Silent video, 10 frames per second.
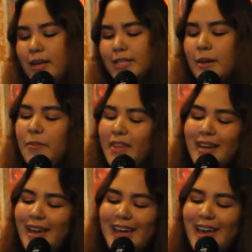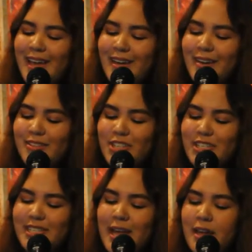Something I can't
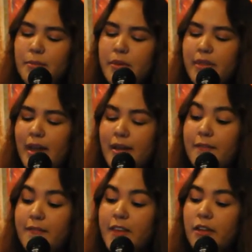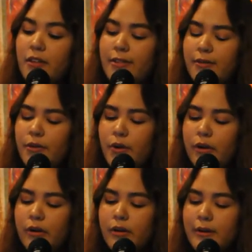understand, but that I feel through
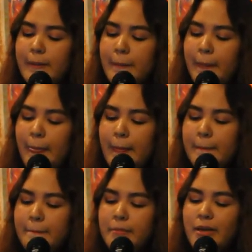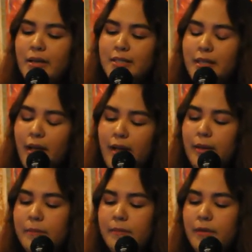her, beyond
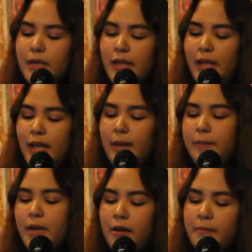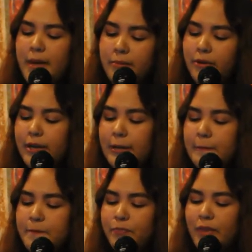time and beyond
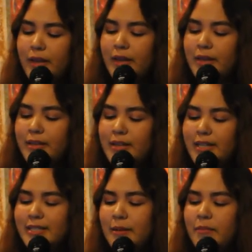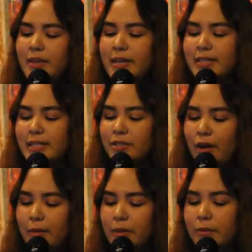memory. It's something
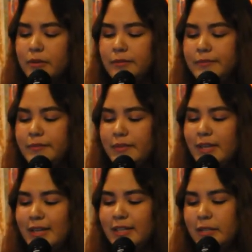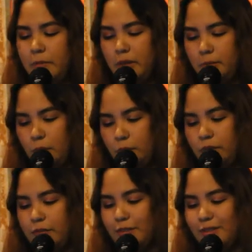indescribable, something
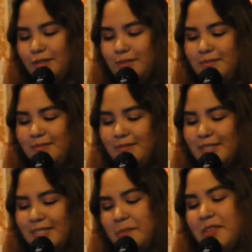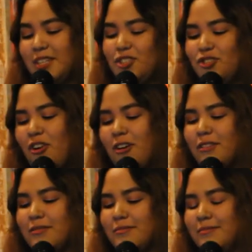beautiful, something
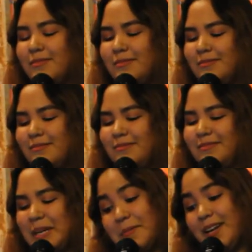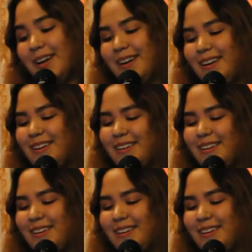strong. Like my nana.